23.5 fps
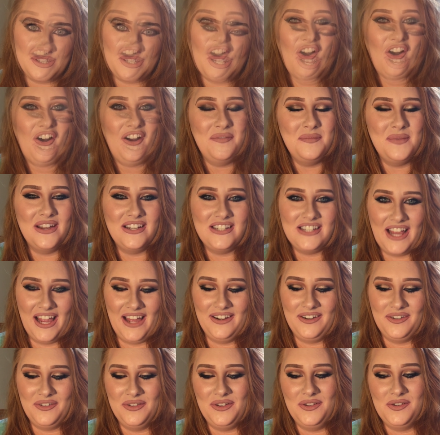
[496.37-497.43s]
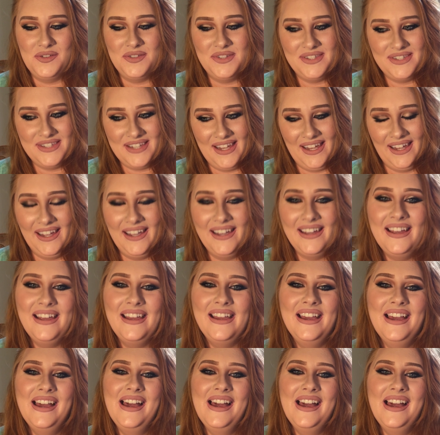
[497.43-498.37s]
So on my channel, you'll see,